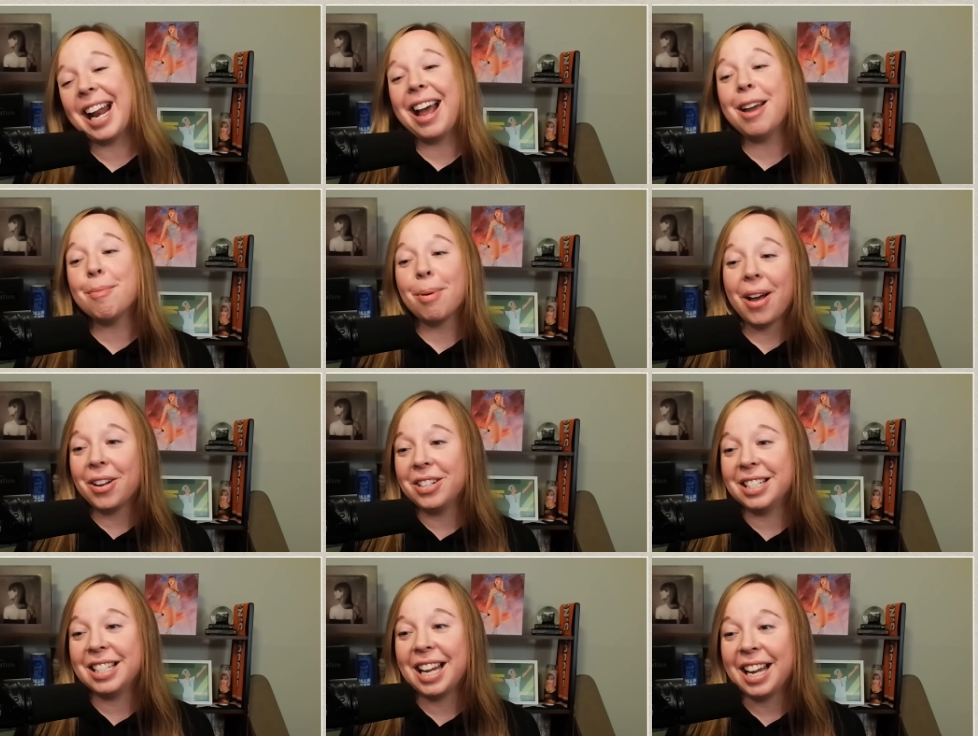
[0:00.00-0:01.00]
I am proud to
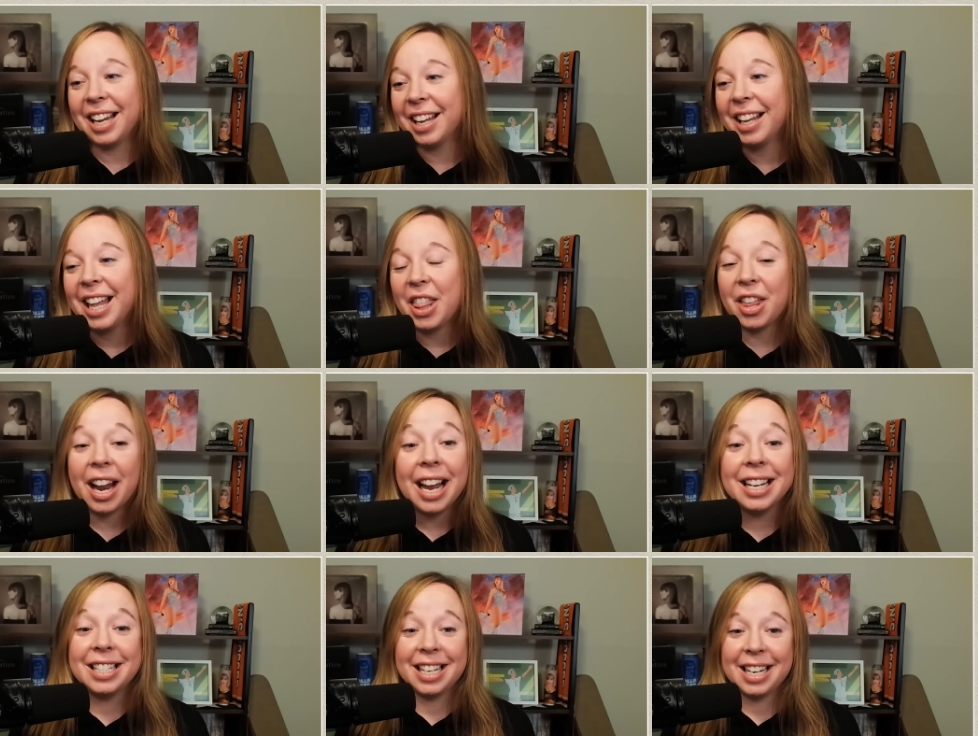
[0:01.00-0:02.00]
say that I
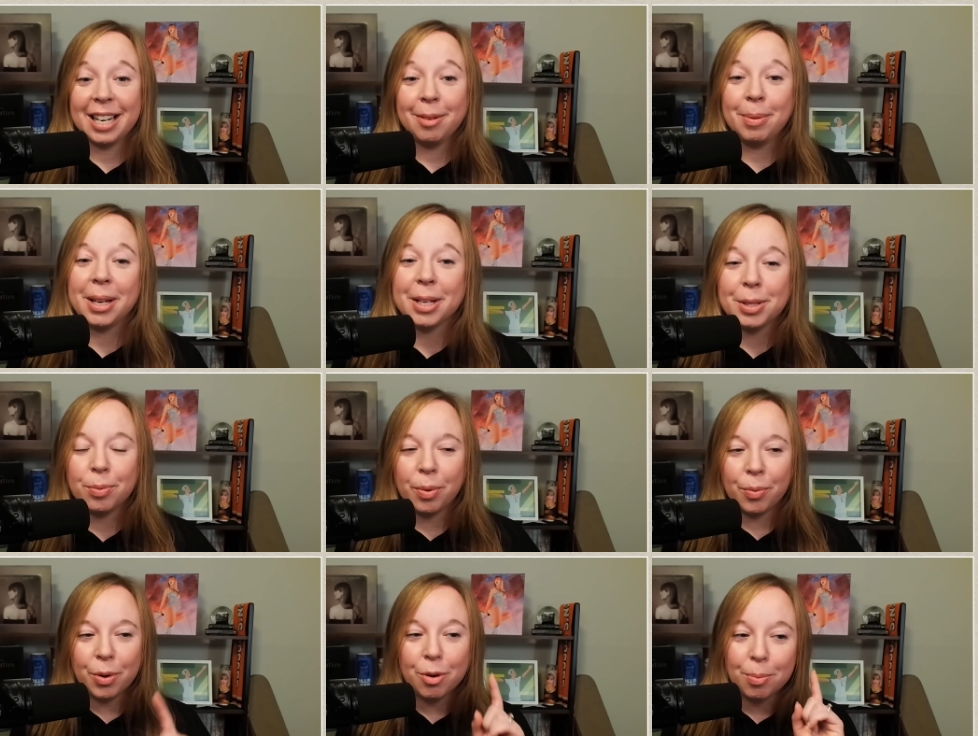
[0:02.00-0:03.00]
didn't, because when
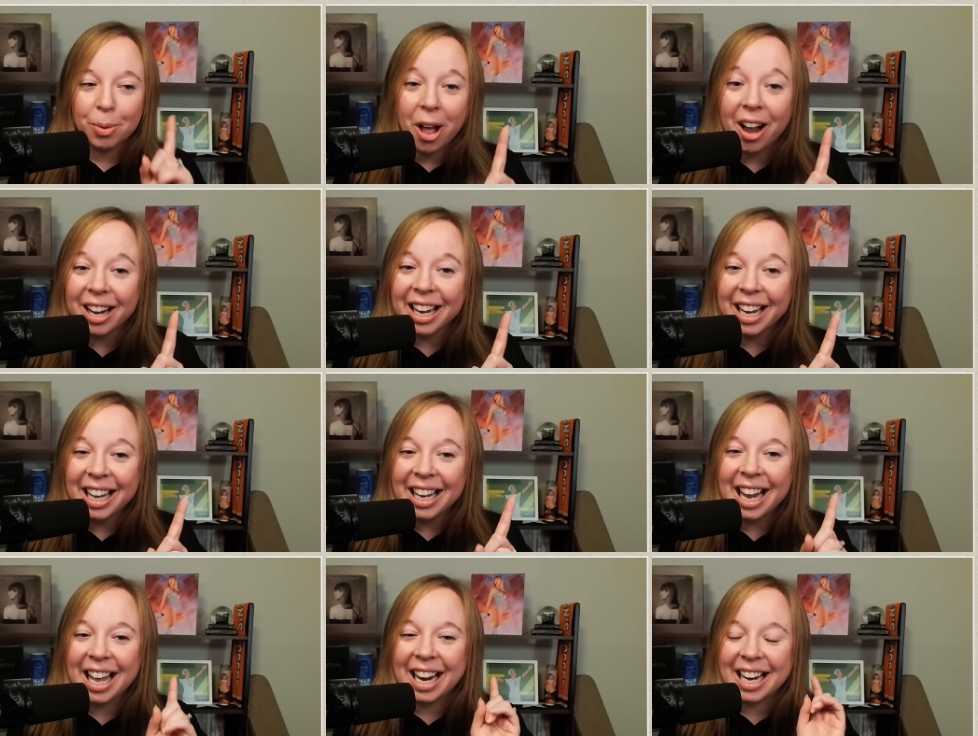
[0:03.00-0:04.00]
we were blocking it
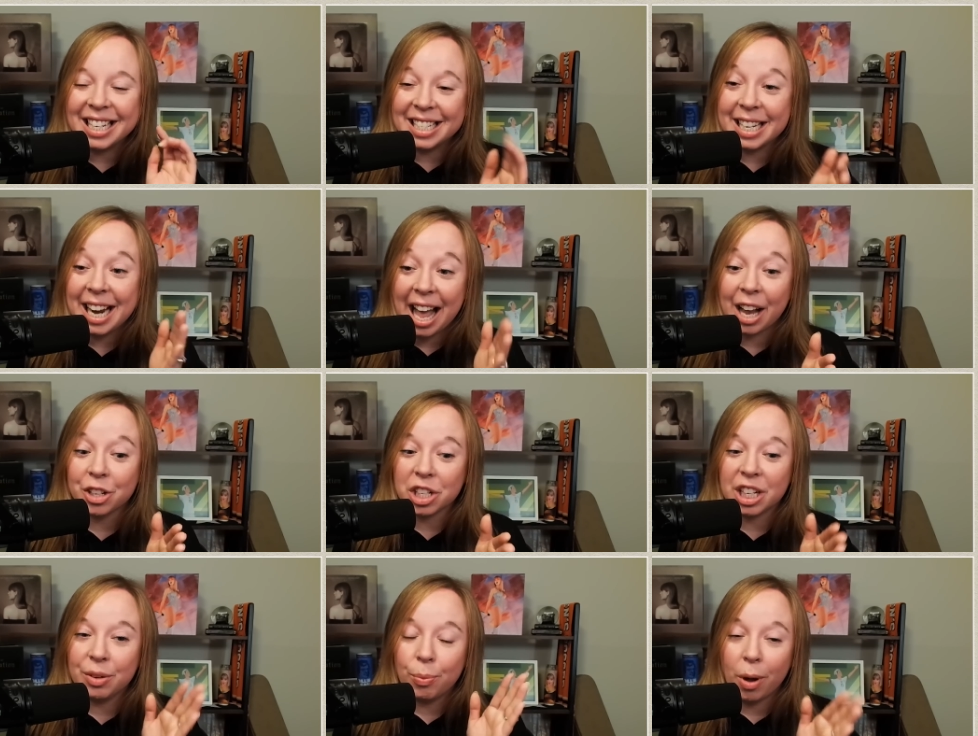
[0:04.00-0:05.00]
and I did
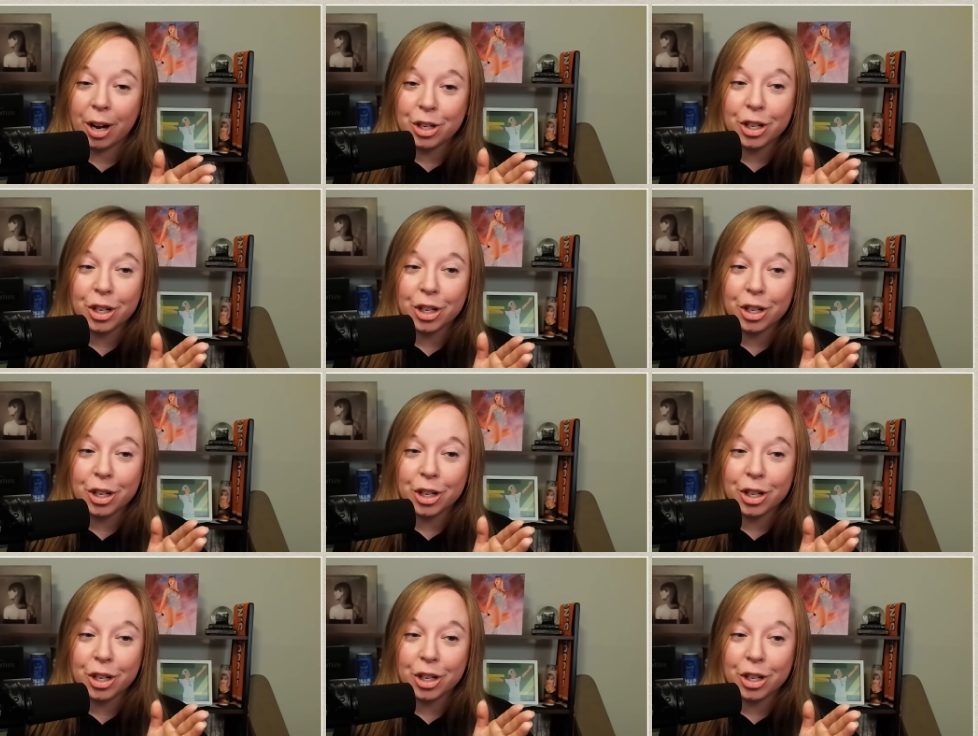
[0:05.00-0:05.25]
actually watch